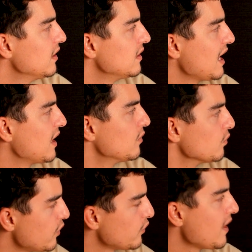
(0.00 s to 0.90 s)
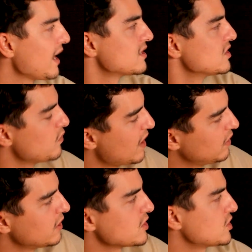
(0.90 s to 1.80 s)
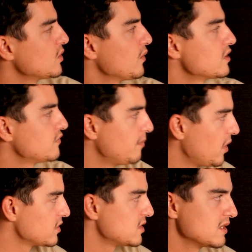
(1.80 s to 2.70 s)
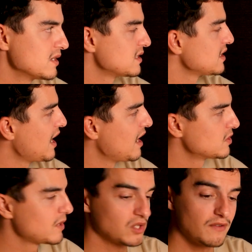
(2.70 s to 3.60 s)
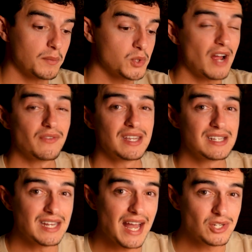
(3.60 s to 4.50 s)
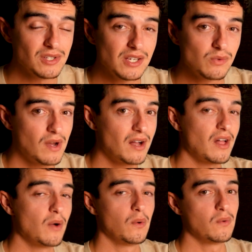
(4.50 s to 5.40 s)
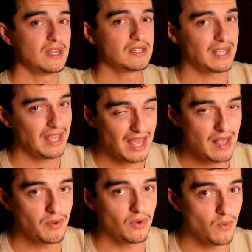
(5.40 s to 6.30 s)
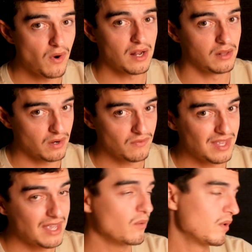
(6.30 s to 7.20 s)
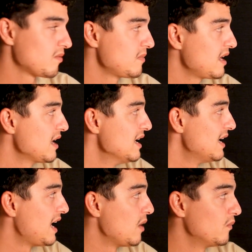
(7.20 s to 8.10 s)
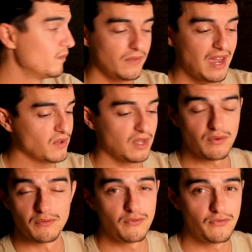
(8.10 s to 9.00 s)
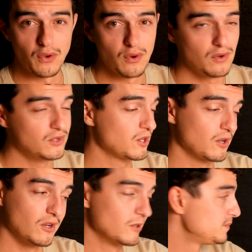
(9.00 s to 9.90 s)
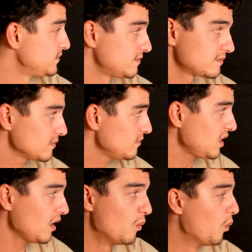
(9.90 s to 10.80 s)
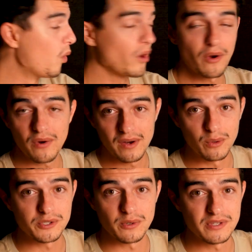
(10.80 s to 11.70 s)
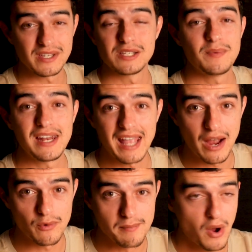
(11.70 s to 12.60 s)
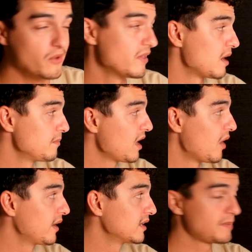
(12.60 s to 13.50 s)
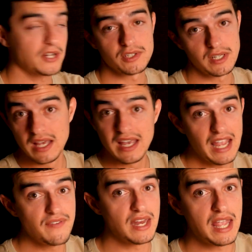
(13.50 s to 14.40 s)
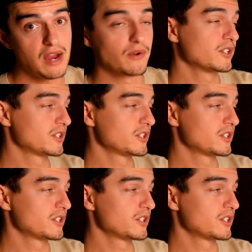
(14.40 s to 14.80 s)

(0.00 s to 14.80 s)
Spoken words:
yeah, roof racks as well, lots of storage for boxes, especially if I'm traveling internationally as well. I will need to keep quite a lot of gear with me. Everything from food to water and all sorts of things, depending how remote that I'm going, especially even here in